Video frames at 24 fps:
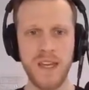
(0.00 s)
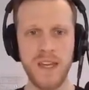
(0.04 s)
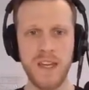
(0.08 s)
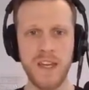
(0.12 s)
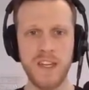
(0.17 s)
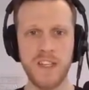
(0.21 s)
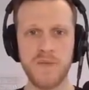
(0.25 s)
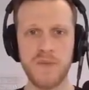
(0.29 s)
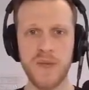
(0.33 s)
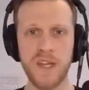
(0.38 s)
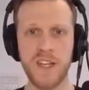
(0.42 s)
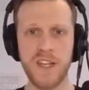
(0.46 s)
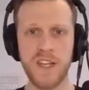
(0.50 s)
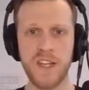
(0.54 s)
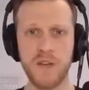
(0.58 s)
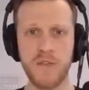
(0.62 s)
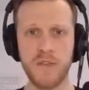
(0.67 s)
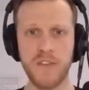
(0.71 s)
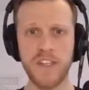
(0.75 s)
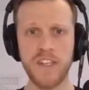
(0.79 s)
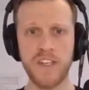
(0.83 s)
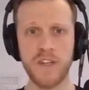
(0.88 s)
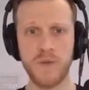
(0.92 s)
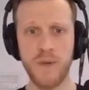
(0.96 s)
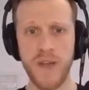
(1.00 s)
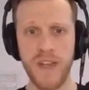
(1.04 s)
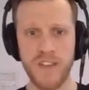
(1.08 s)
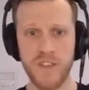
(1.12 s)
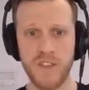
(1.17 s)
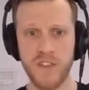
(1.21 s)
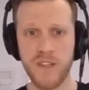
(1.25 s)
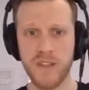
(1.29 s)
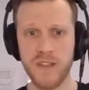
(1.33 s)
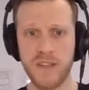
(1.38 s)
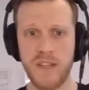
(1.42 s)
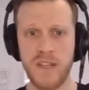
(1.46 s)
Speaking of
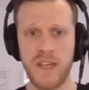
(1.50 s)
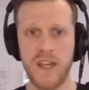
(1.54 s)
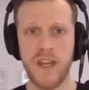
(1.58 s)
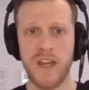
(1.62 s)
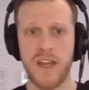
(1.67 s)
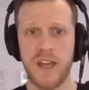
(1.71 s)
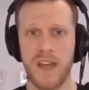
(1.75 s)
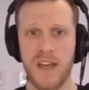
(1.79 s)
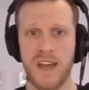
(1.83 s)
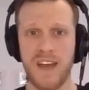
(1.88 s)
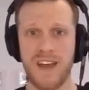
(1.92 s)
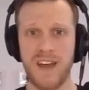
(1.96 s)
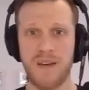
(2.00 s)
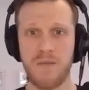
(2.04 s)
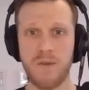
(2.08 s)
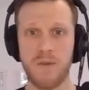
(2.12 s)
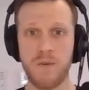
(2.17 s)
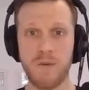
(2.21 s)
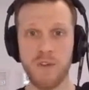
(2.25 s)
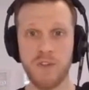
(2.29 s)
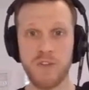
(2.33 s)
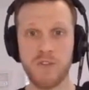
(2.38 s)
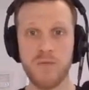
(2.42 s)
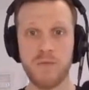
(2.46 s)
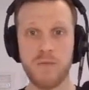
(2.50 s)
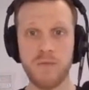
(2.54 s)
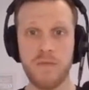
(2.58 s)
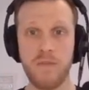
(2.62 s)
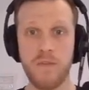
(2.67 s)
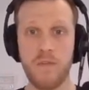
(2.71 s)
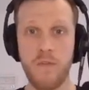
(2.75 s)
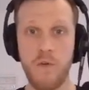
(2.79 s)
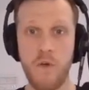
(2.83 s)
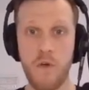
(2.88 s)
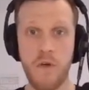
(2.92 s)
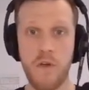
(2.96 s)
integration, uh, we want to
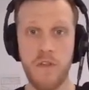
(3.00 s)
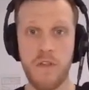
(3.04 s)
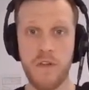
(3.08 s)
further